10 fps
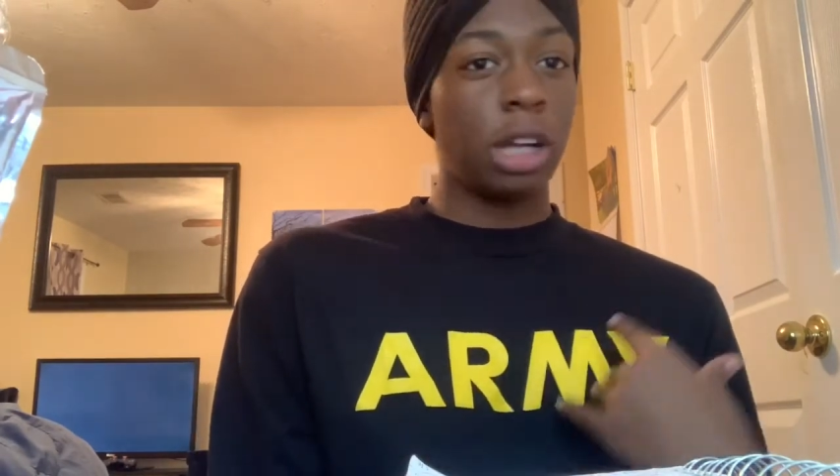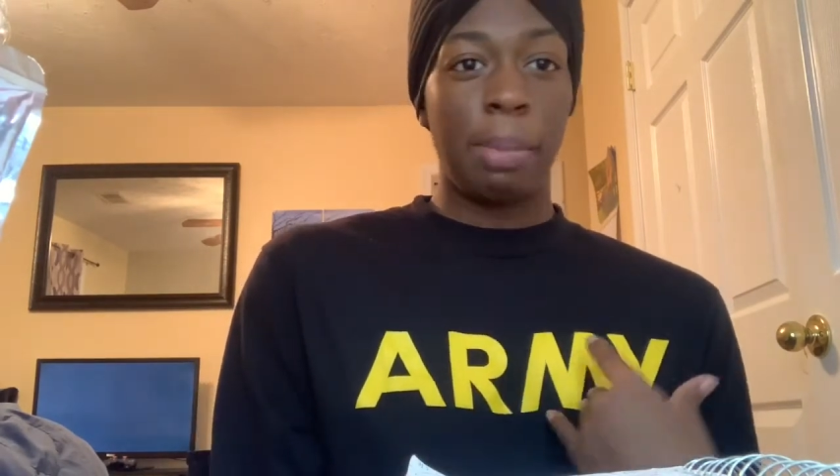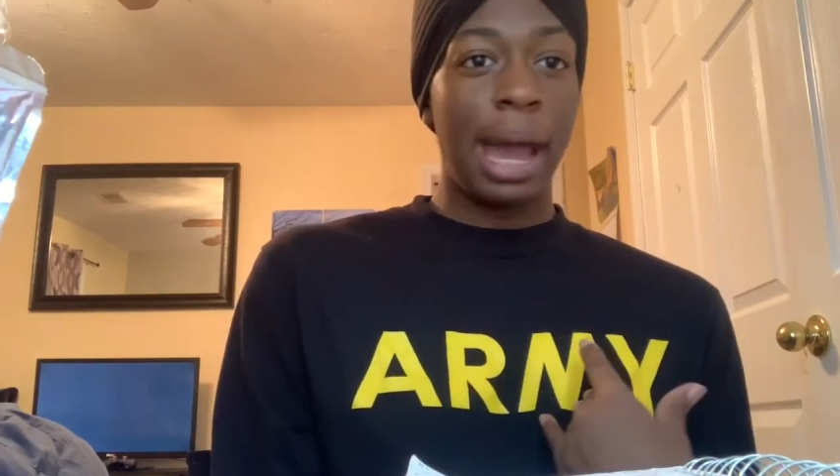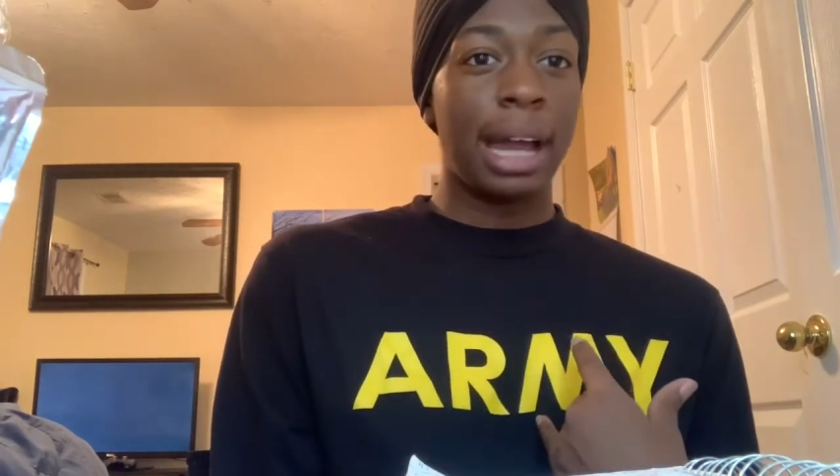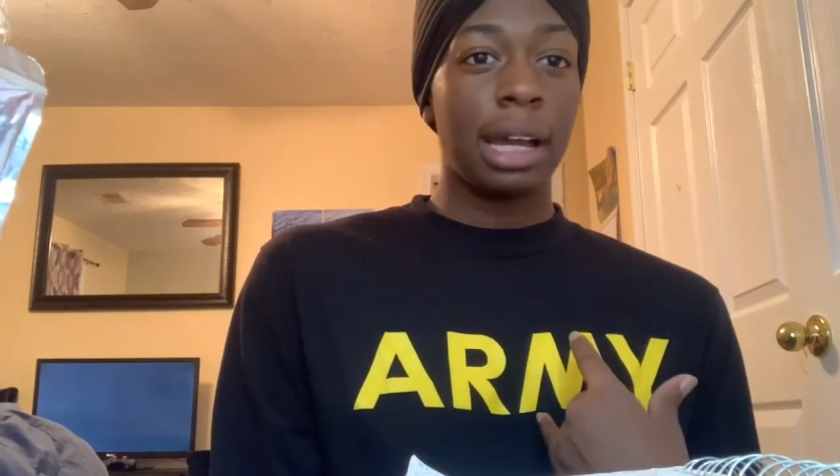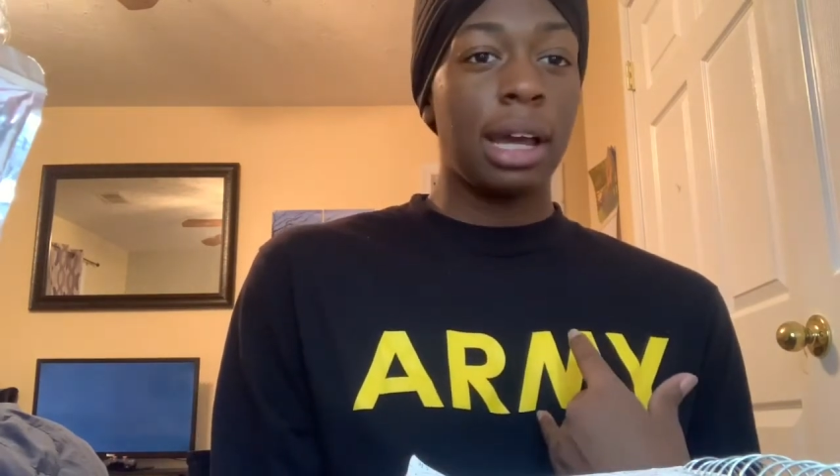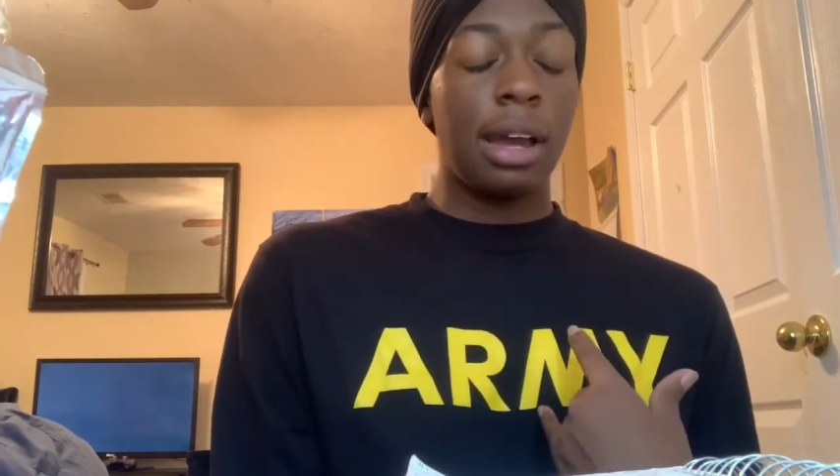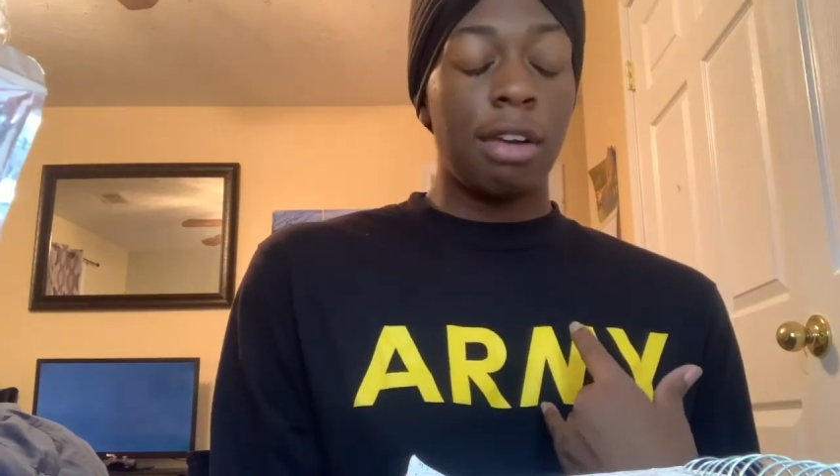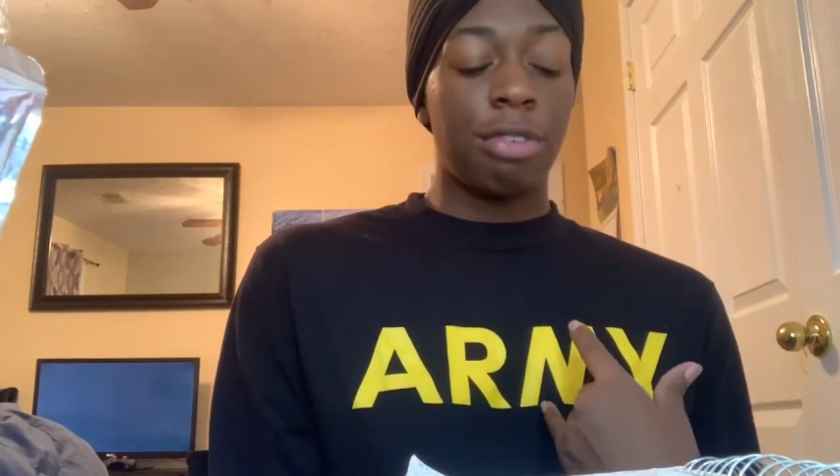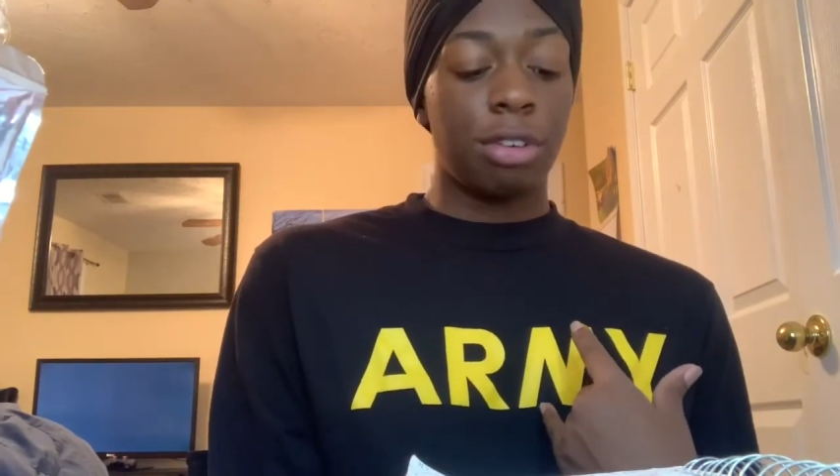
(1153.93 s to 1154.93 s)
your back
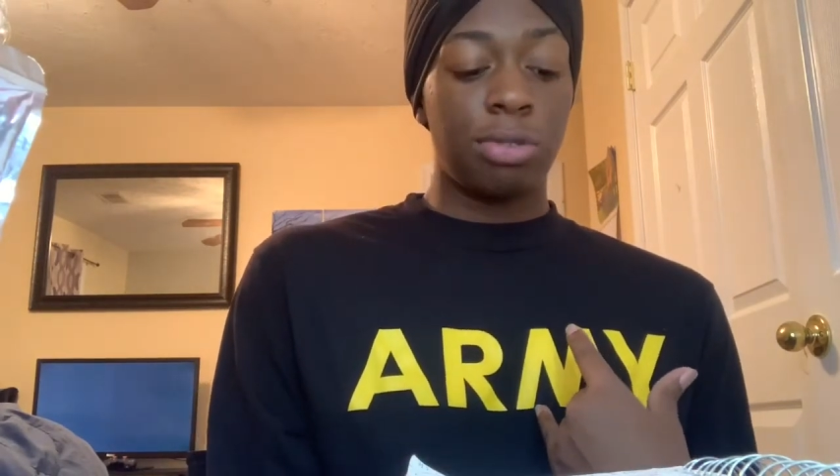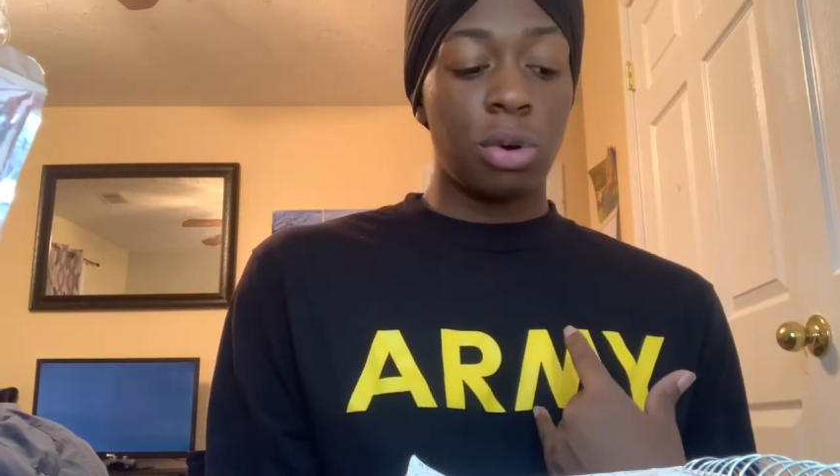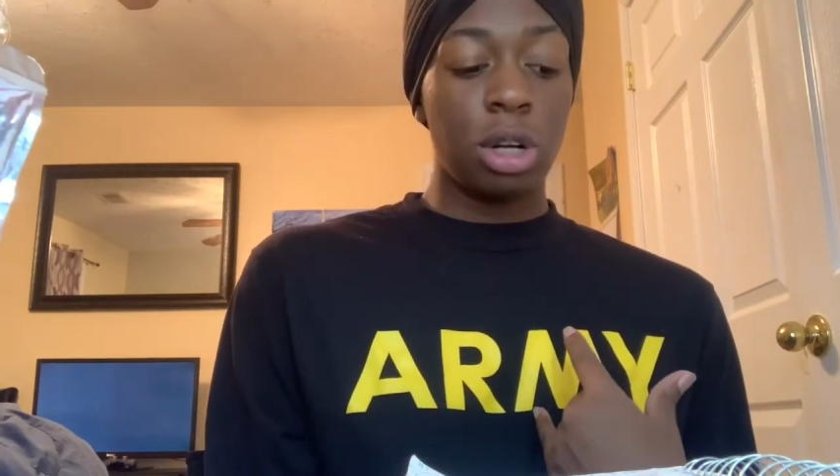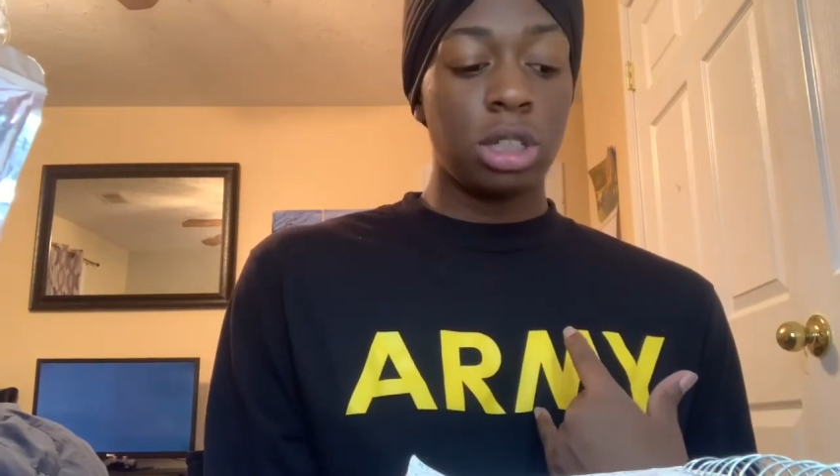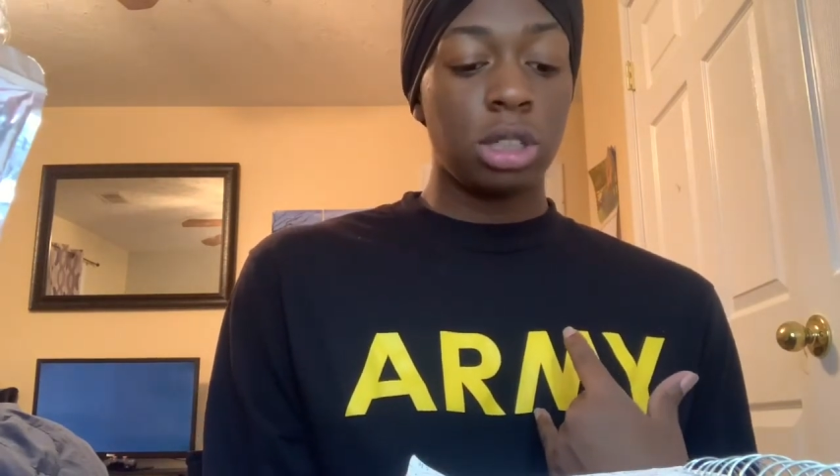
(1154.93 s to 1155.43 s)
for the forge.